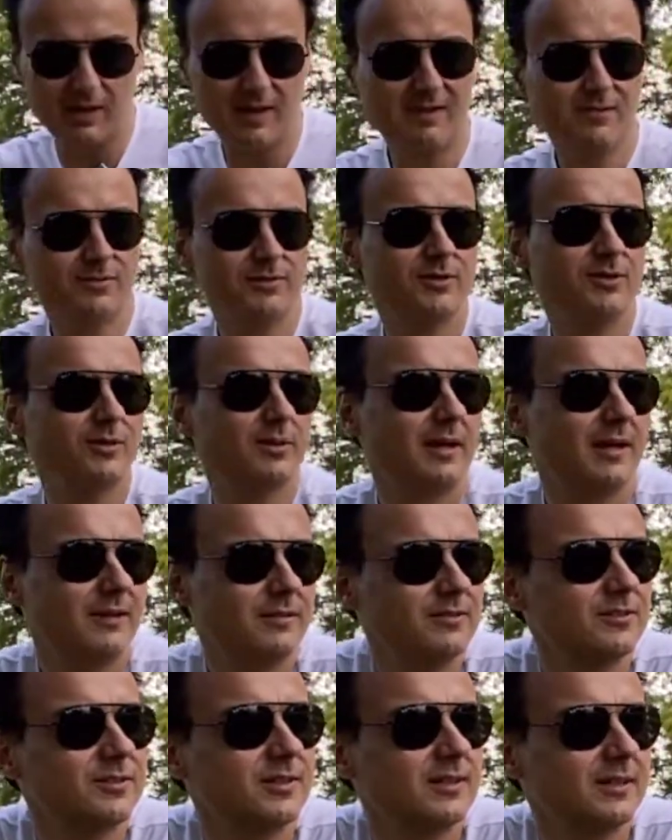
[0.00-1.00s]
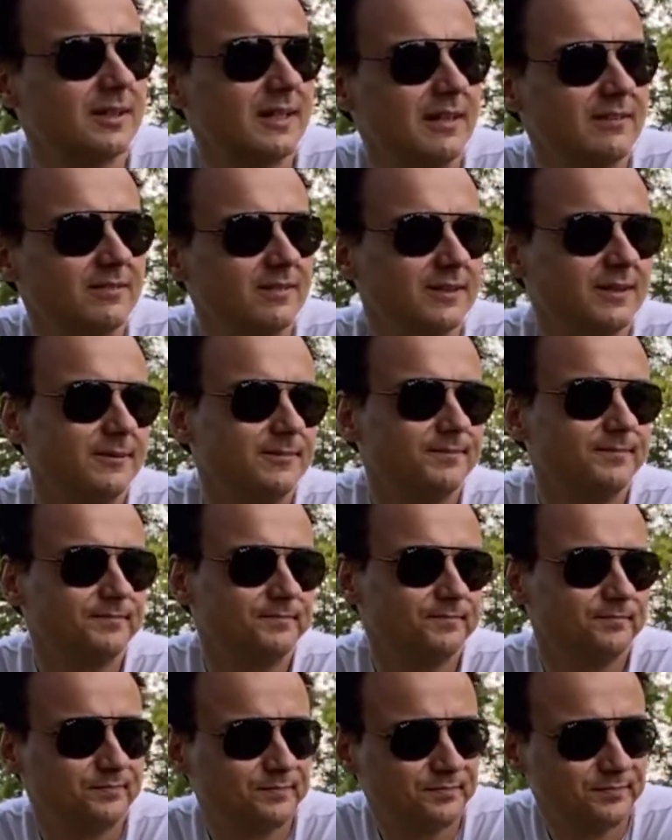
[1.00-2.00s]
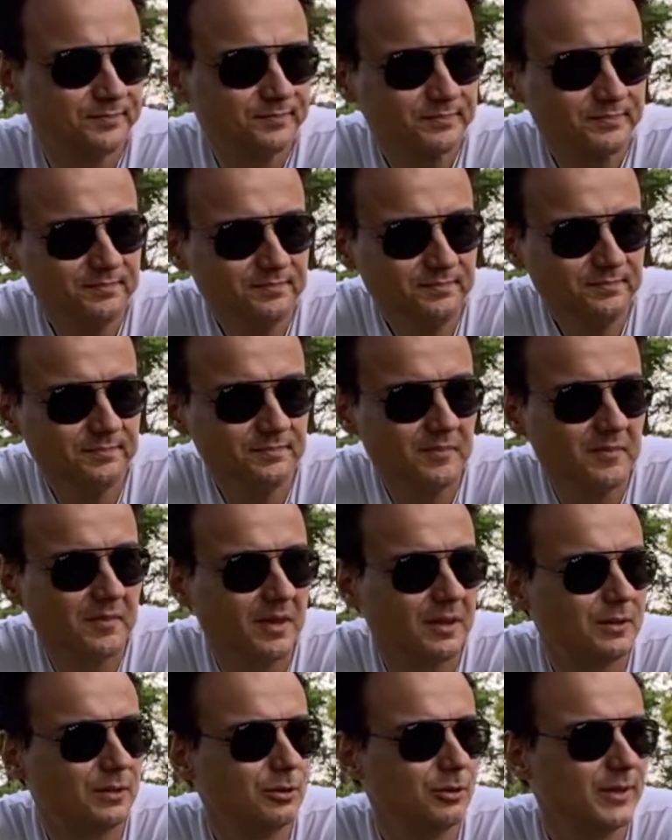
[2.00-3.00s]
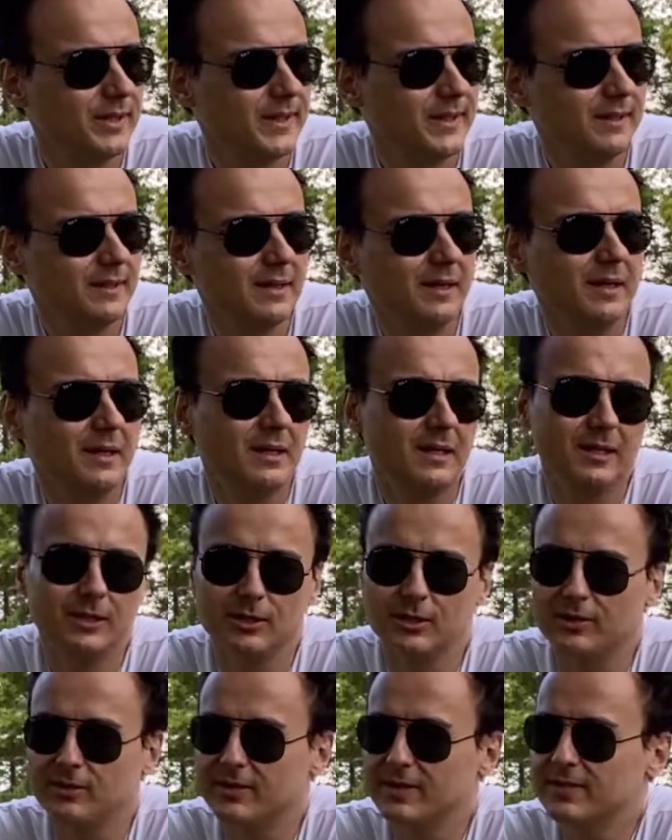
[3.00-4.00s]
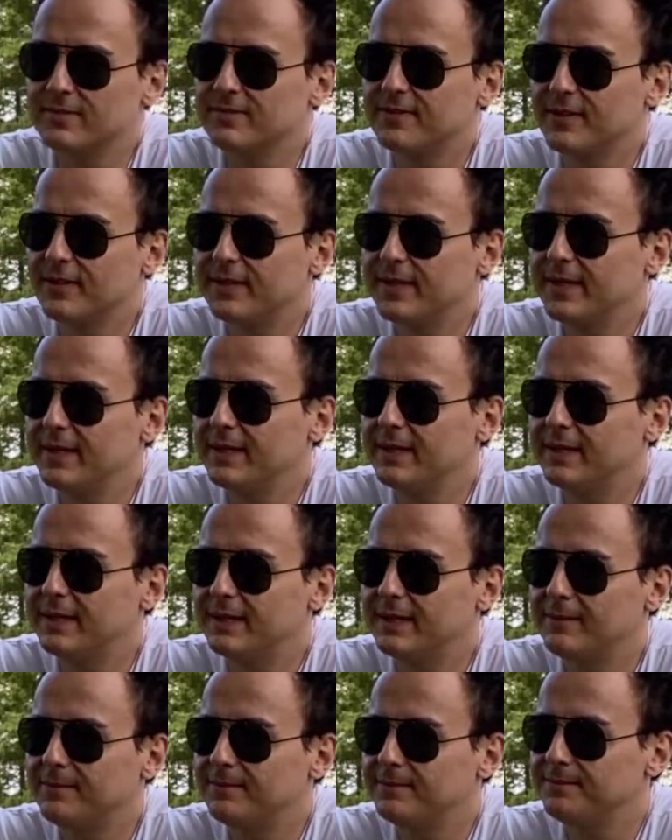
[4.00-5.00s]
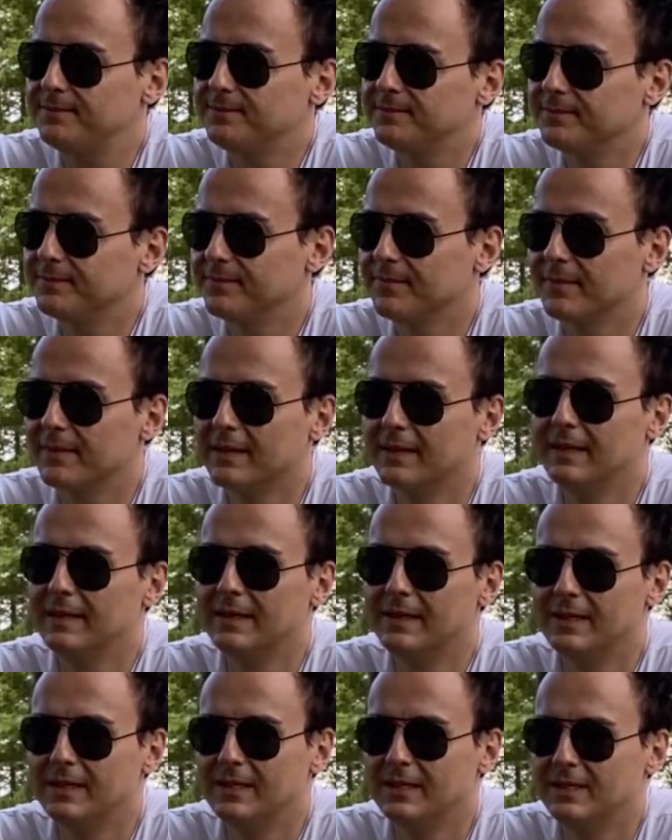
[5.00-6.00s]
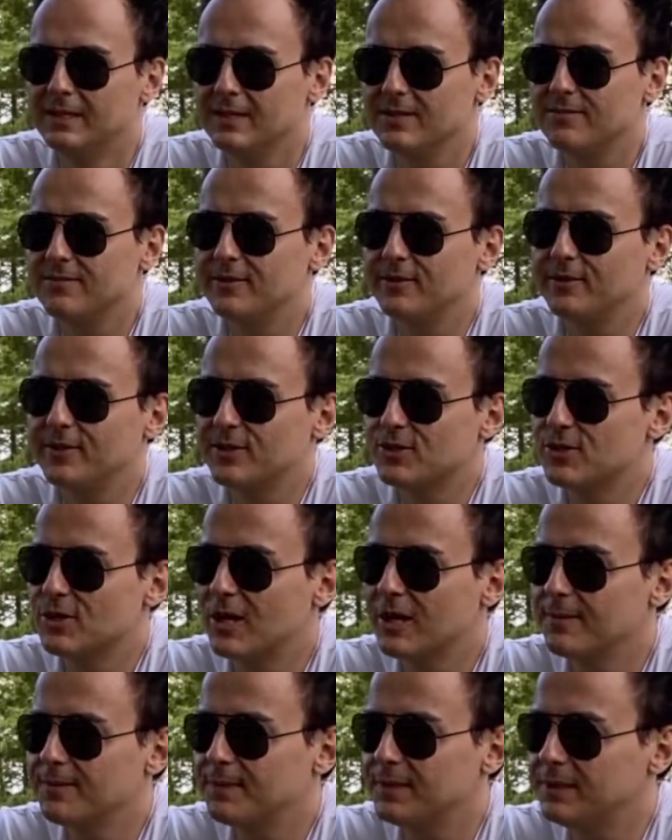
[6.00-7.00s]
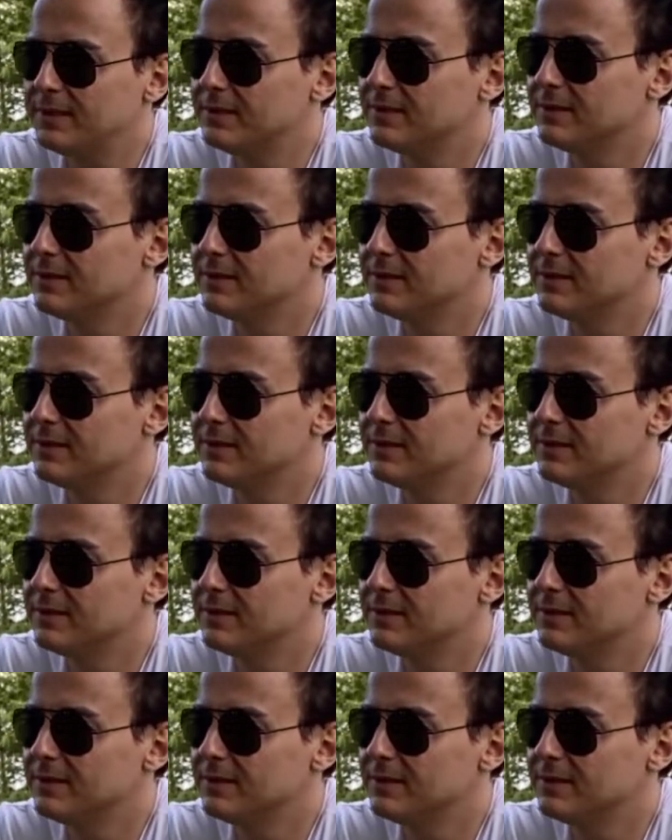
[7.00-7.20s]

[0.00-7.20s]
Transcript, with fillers: after after 11, looking, you know, it's very um, it's very choppy.